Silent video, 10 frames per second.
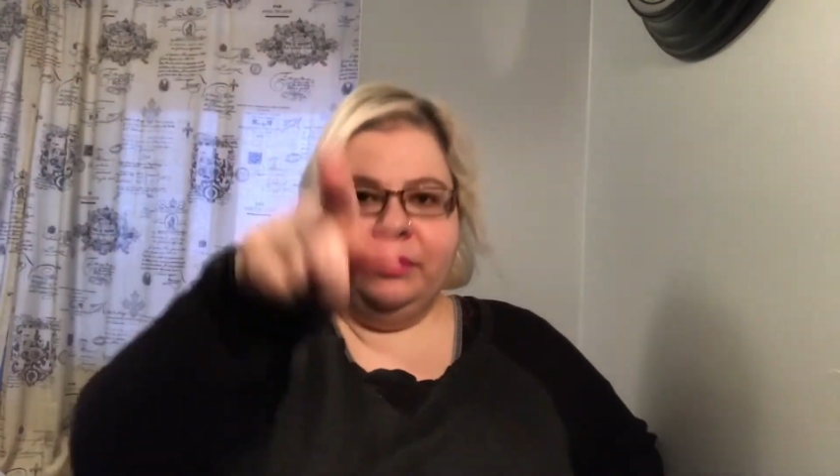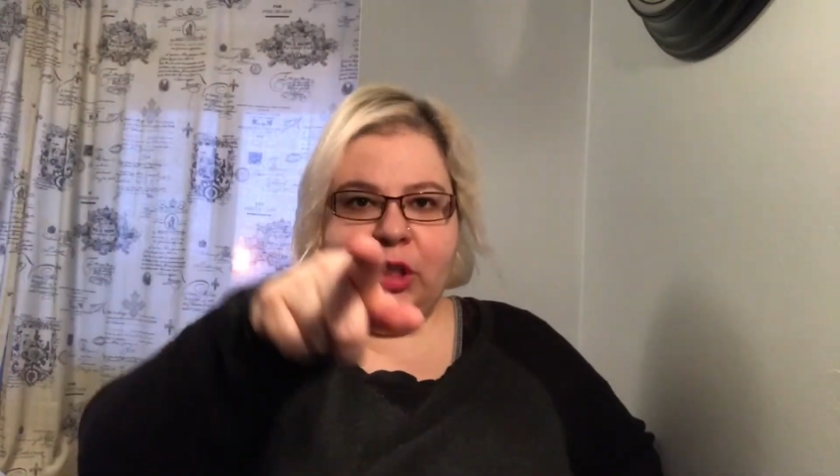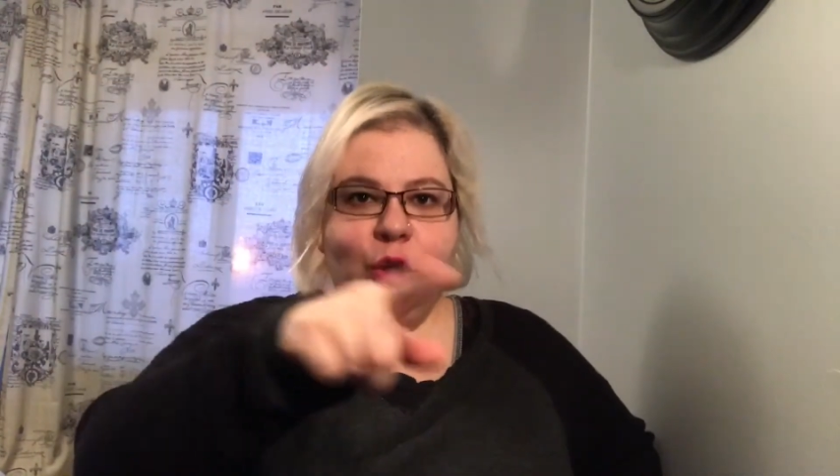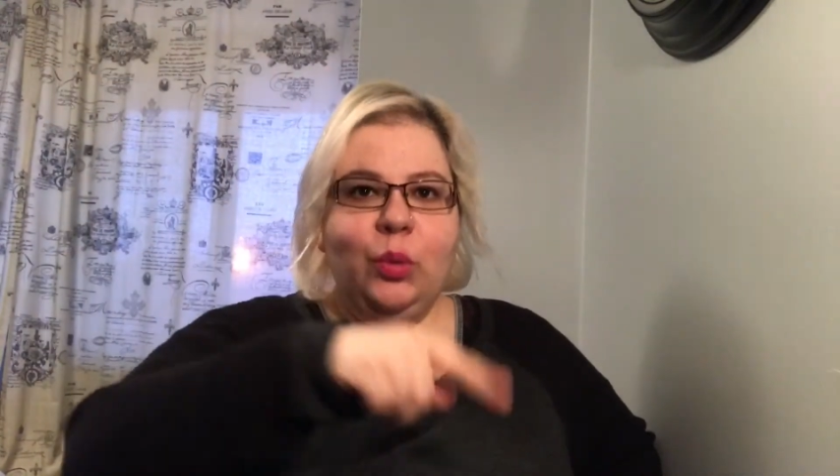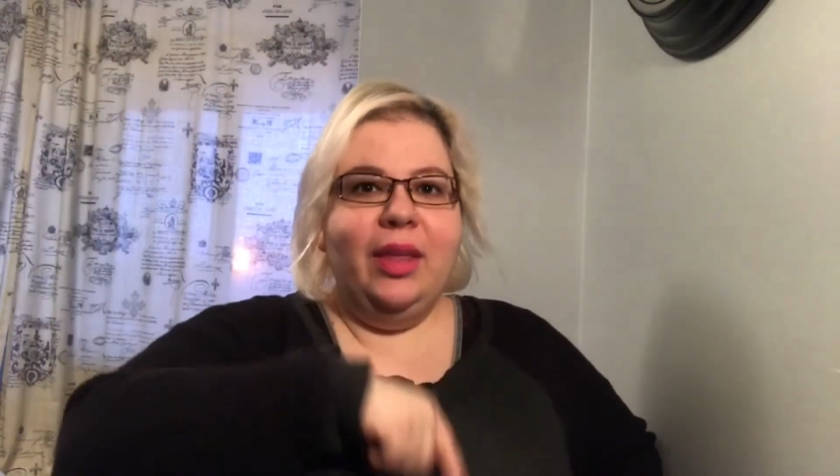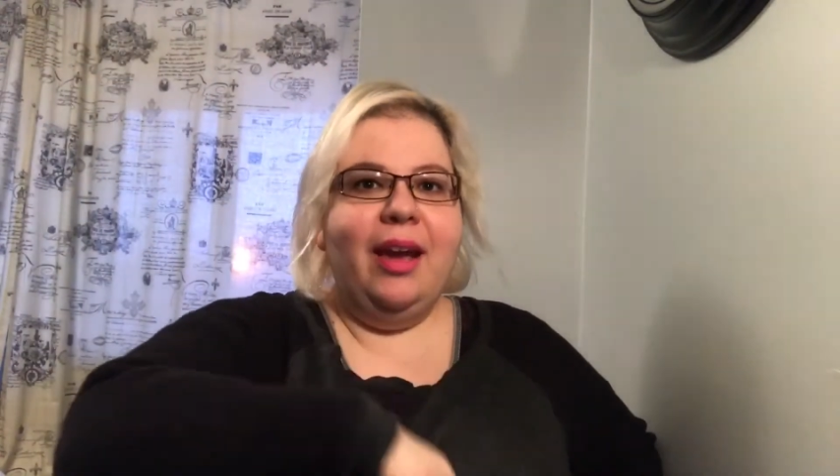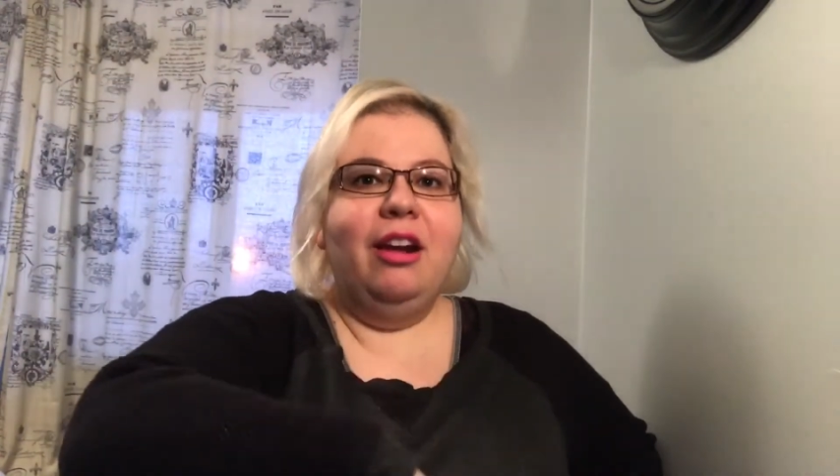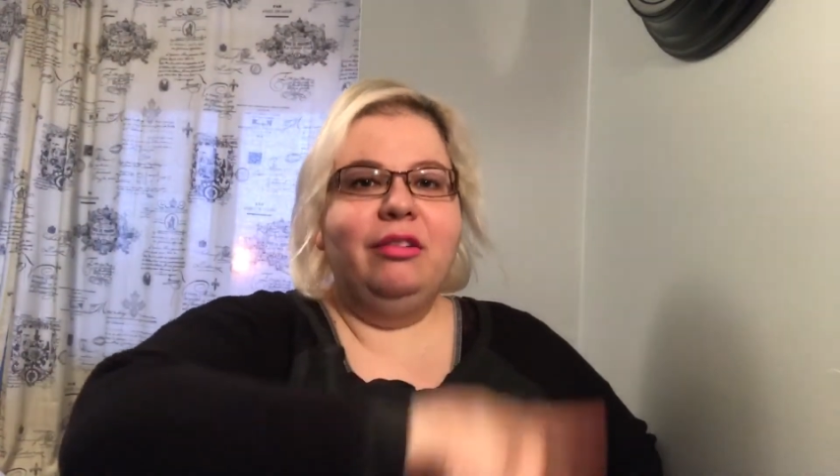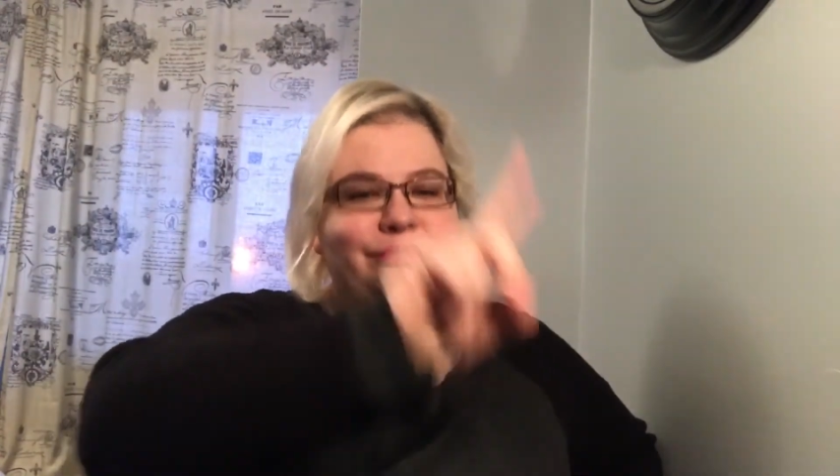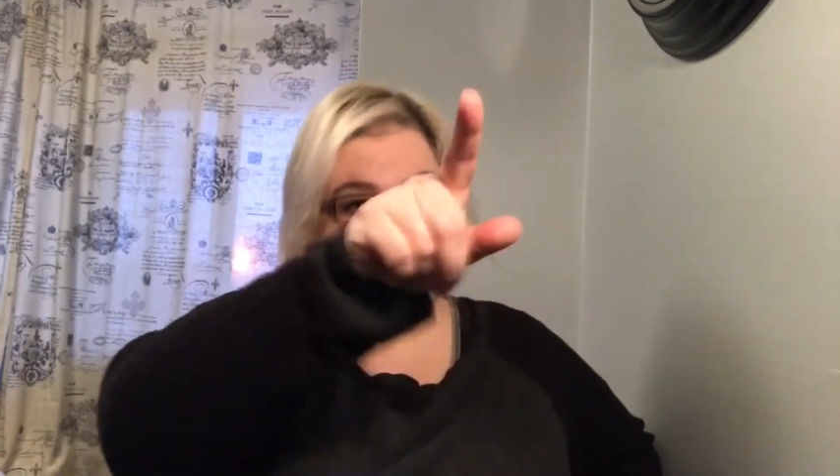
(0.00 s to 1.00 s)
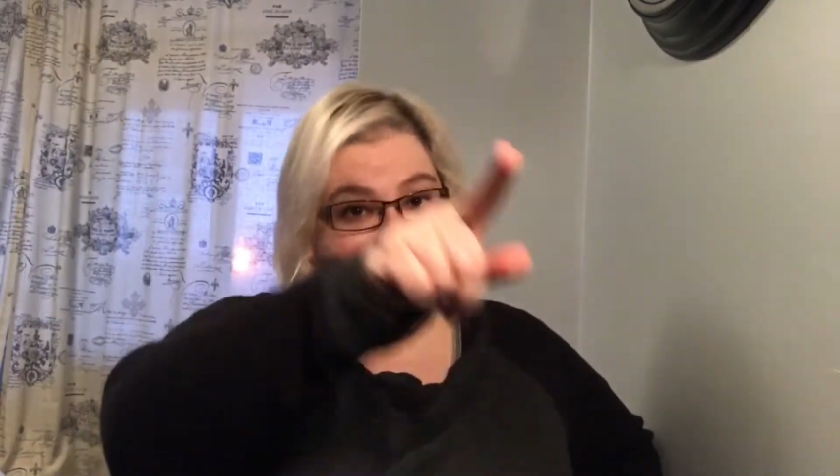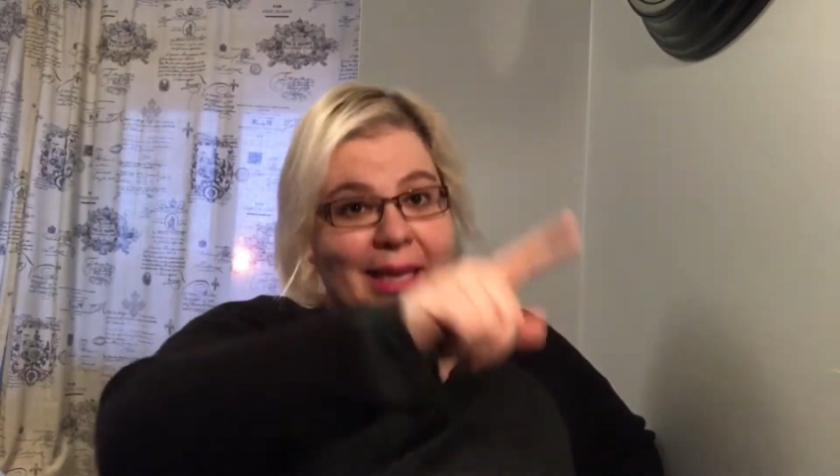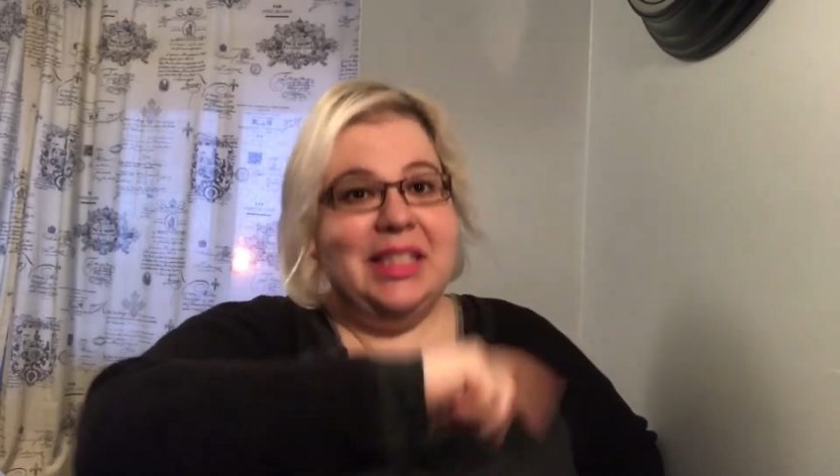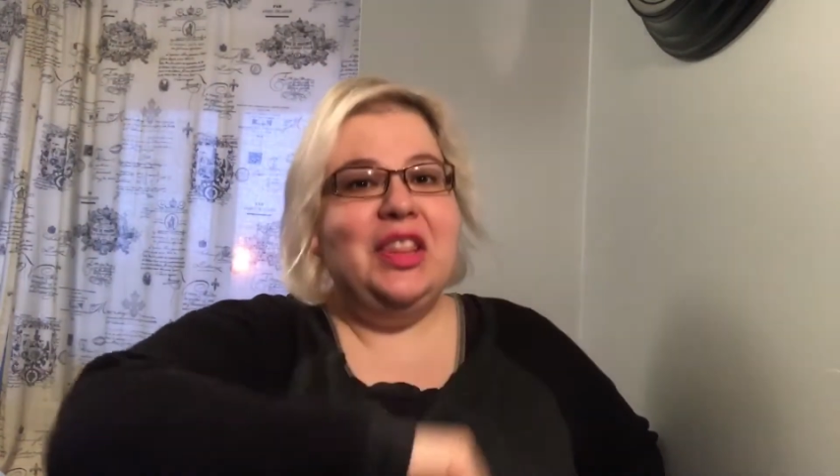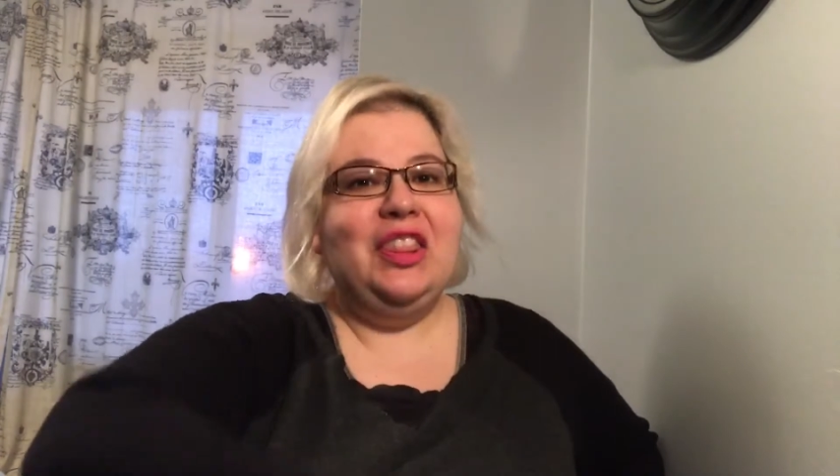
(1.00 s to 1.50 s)
you there?
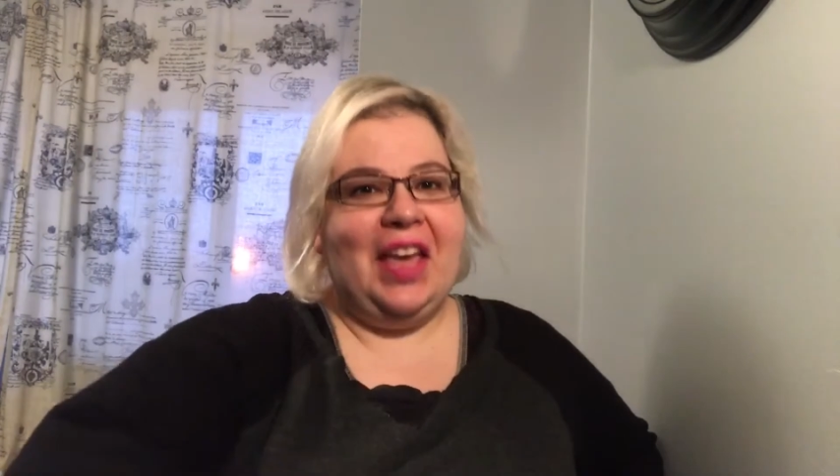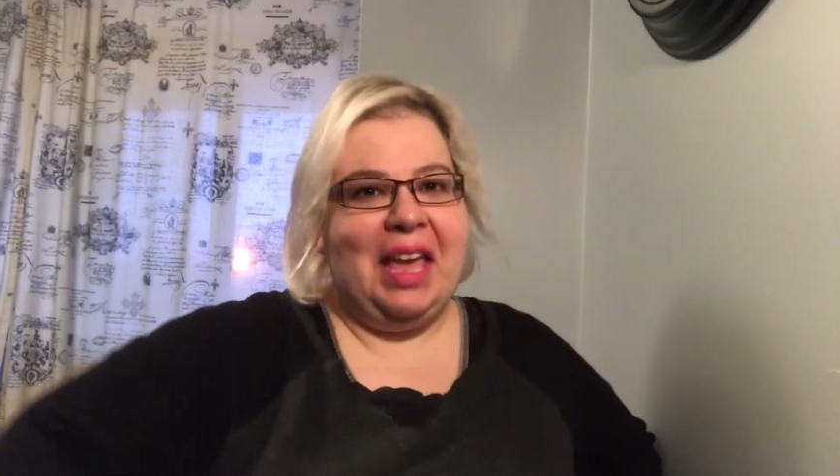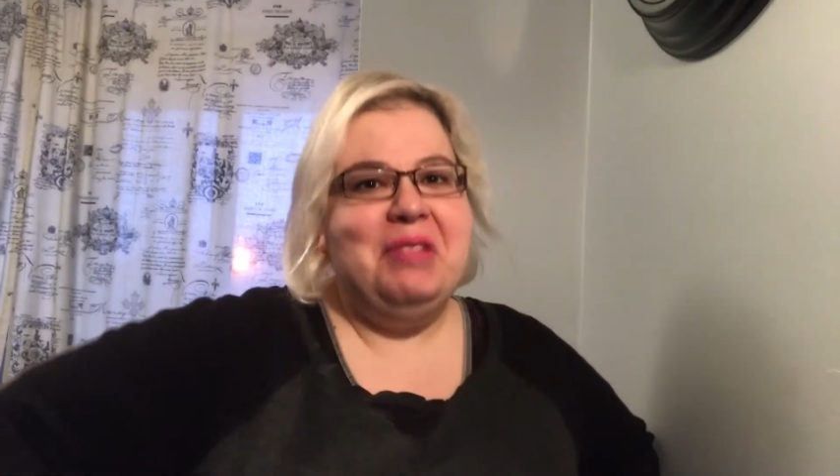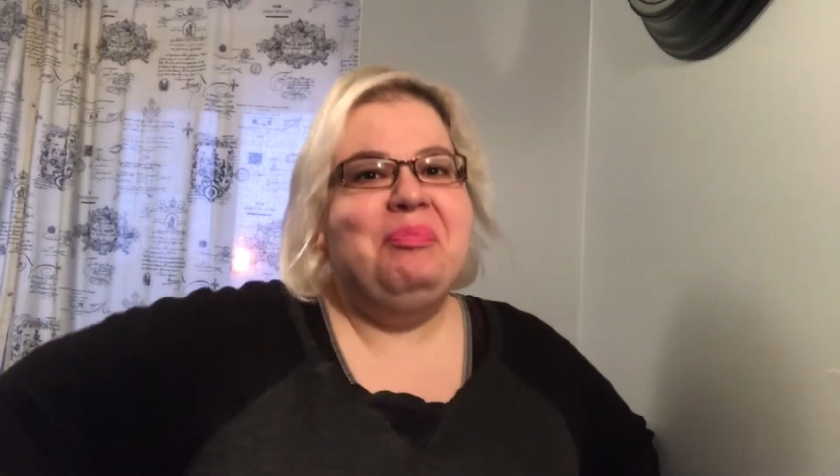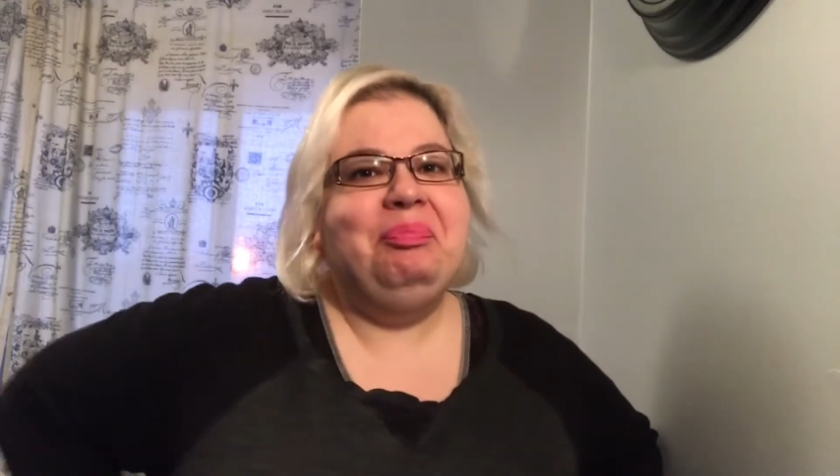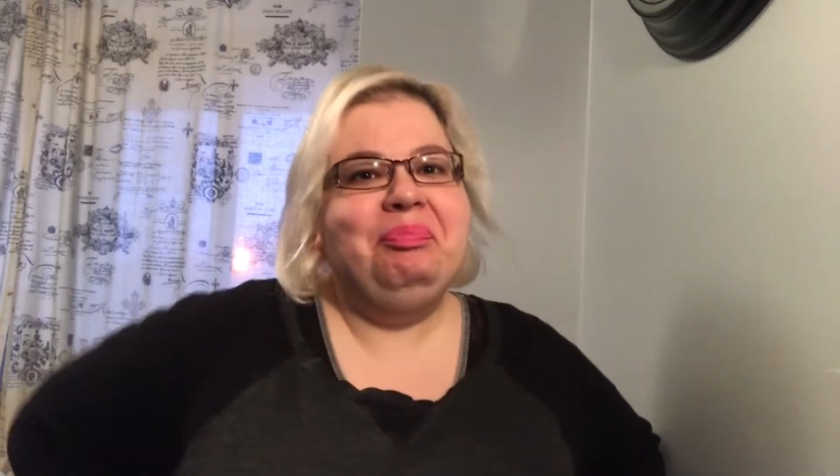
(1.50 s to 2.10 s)
It's a thing.